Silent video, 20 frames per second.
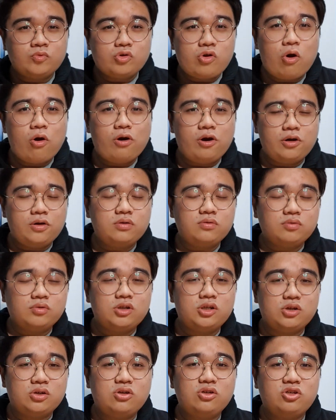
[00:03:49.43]
Okay,
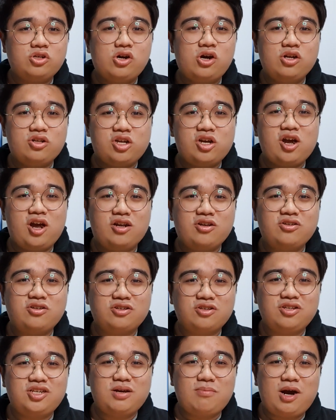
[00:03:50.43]
I'm gonna stop eating and
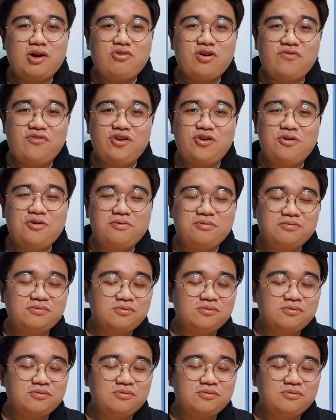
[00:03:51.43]
say my review.